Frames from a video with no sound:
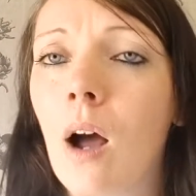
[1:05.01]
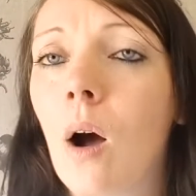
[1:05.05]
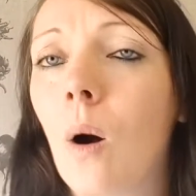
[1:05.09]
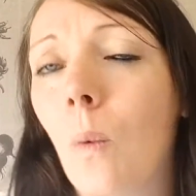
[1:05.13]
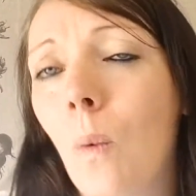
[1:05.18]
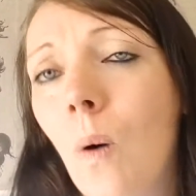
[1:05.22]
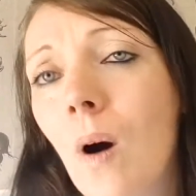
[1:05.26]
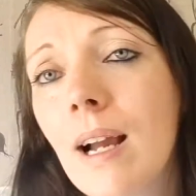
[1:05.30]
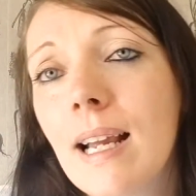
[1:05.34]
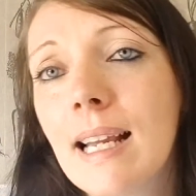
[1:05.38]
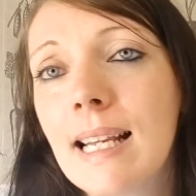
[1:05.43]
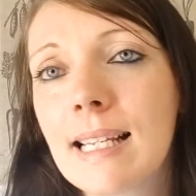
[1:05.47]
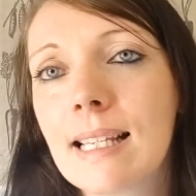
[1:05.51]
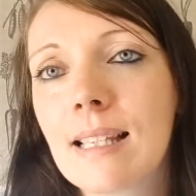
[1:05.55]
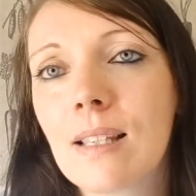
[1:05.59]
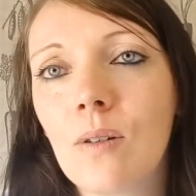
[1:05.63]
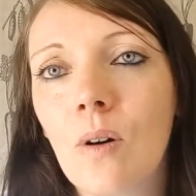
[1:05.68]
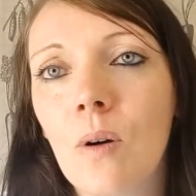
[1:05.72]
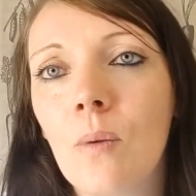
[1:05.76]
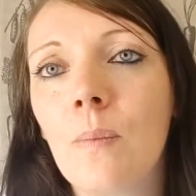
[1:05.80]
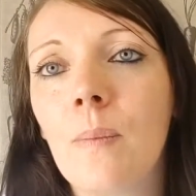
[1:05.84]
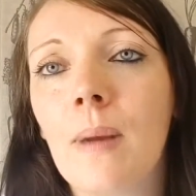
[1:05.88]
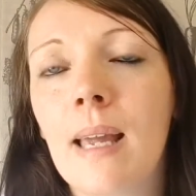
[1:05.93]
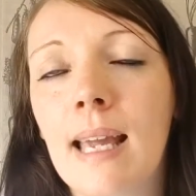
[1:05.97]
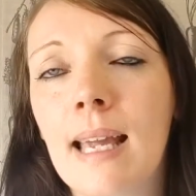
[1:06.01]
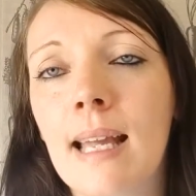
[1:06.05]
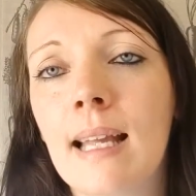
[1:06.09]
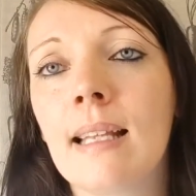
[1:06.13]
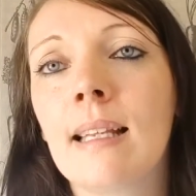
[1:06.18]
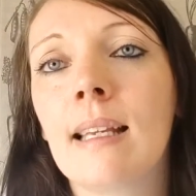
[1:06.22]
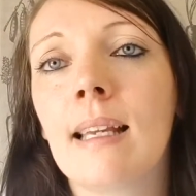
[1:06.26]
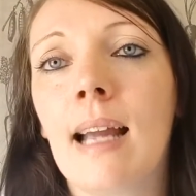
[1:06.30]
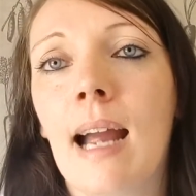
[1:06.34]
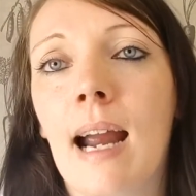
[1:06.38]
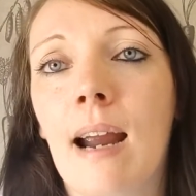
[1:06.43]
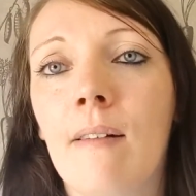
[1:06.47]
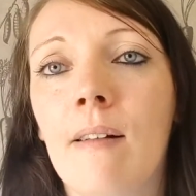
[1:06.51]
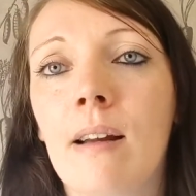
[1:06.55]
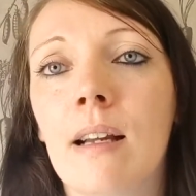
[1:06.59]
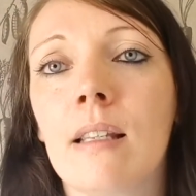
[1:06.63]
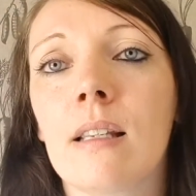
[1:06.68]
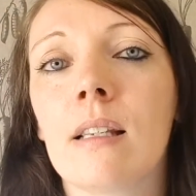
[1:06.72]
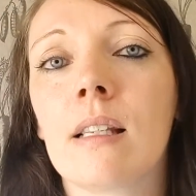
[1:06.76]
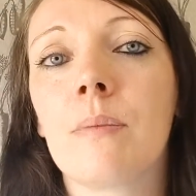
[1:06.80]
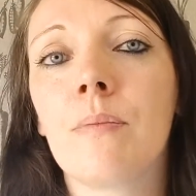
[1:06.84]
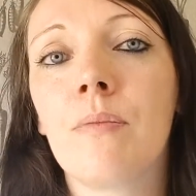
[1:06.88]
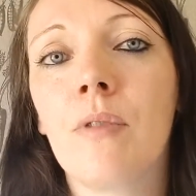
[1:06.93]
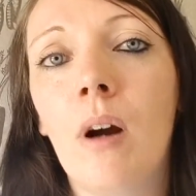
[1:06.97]
What is your main
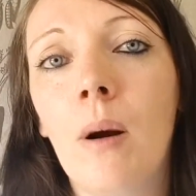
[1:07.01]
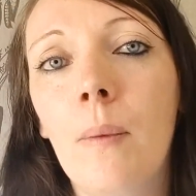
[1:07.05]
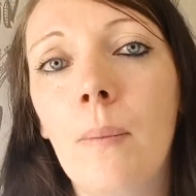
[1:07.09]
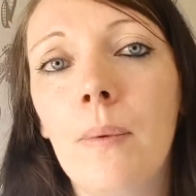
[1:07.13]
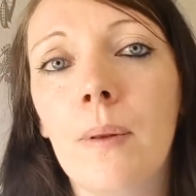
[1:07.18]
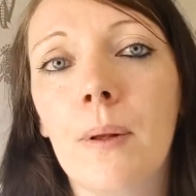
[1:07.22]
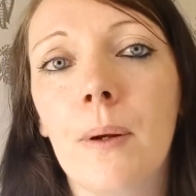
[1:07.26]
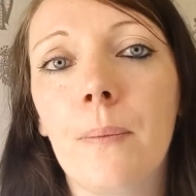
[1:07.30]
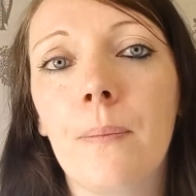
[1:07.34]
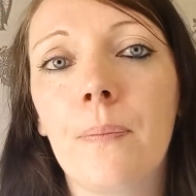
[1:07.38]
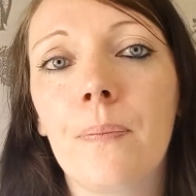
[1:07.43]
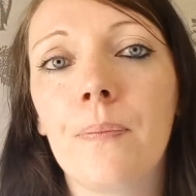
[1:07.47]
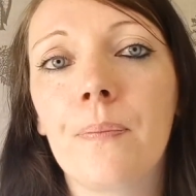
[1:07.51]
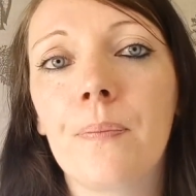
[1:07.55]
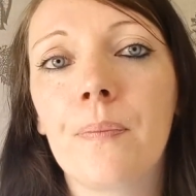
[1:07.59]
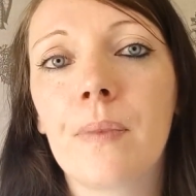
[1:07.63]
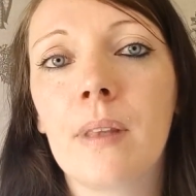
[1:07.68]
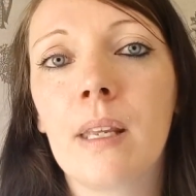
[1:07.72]
character's problem?